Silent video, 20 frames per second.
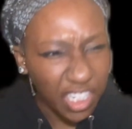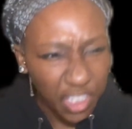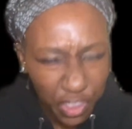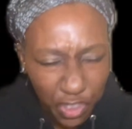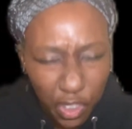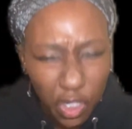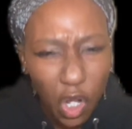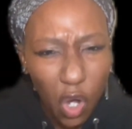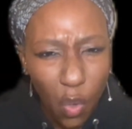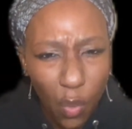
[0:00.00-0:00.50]

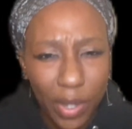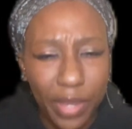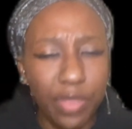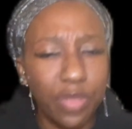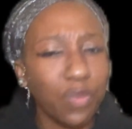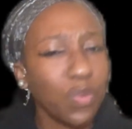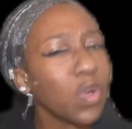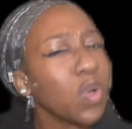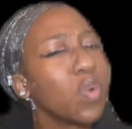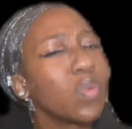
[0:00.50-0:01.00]
that you're
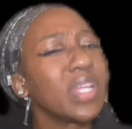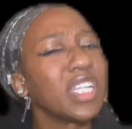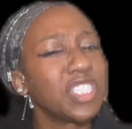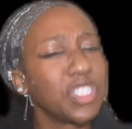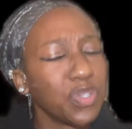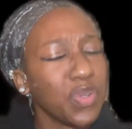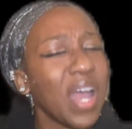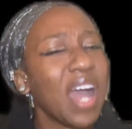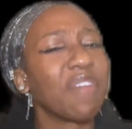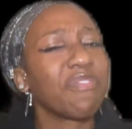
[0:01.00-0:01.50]
going through
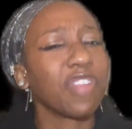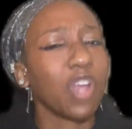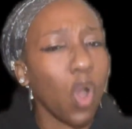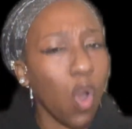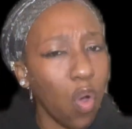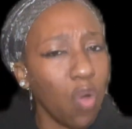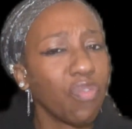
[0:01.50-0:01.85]
that you have to